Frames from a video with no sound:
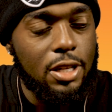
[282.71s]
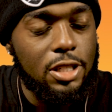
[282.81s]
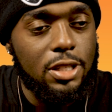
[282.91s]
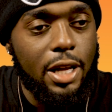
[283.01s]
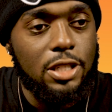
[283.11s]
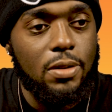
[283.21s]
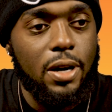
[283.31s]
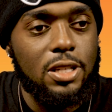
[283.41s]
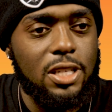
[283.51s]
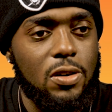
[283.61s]
she was like,
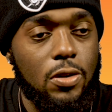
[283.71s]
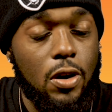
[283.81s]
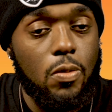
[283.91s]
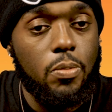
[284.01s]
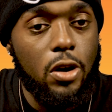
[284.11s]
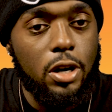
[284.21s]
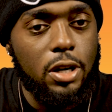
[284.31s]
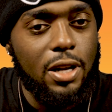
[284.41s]
somebody just killed her on BART.